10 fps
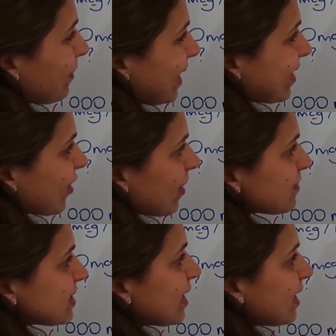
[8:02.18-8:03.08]

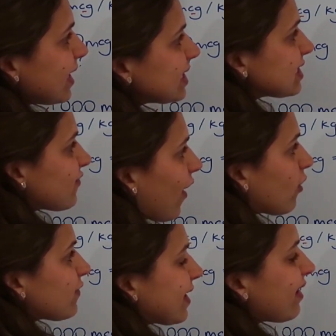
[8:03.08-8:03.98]
milligrams is
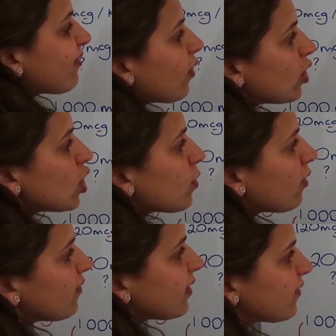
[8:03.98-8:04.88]
found in a volume
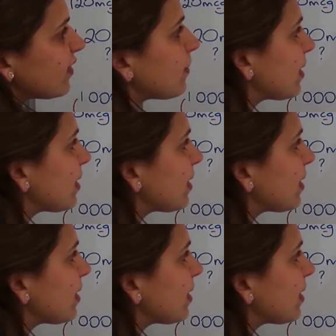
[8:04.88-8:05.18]
of 50